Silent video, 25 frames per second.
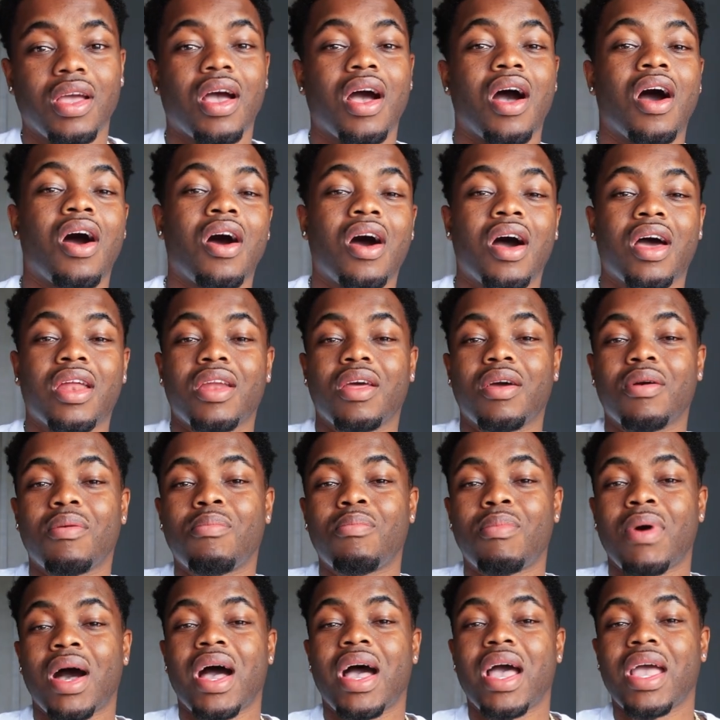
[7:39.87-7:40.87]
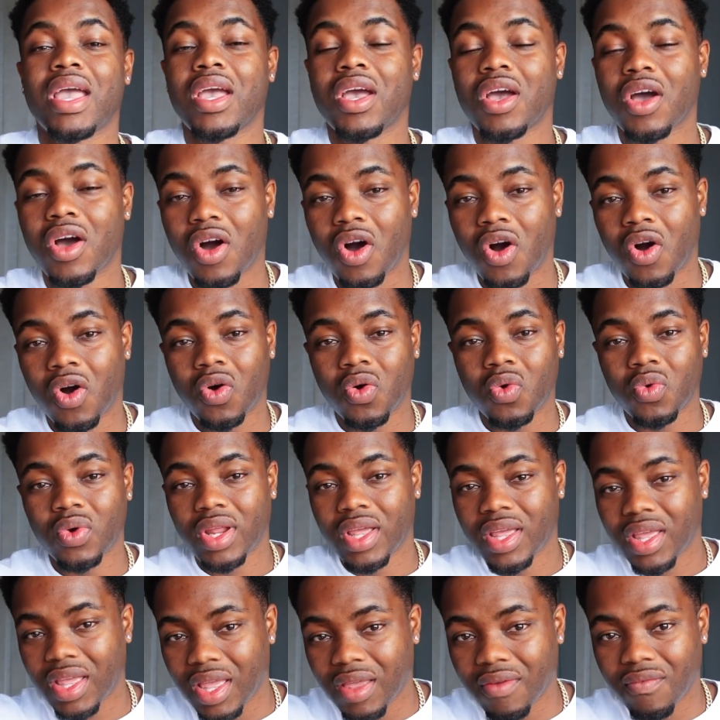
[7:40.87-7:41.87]
on my own
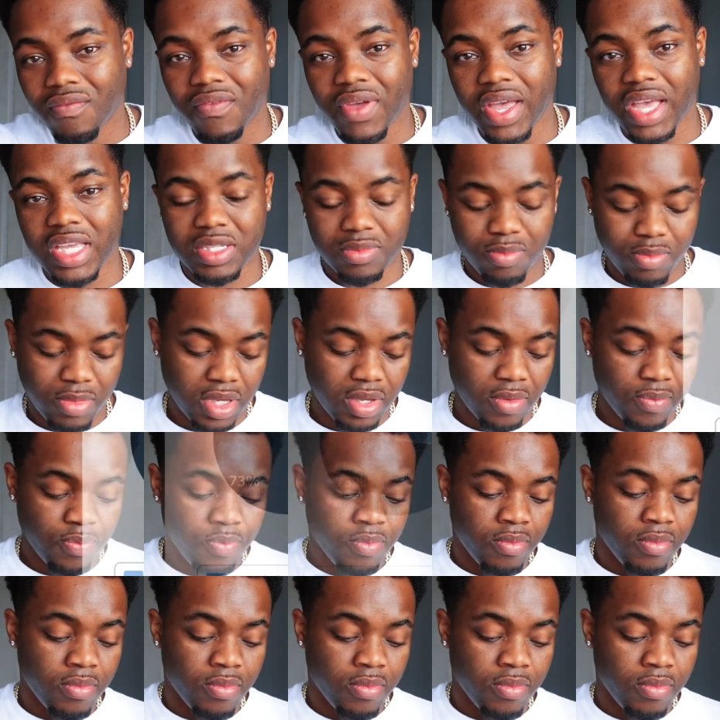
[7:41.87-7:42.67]
investment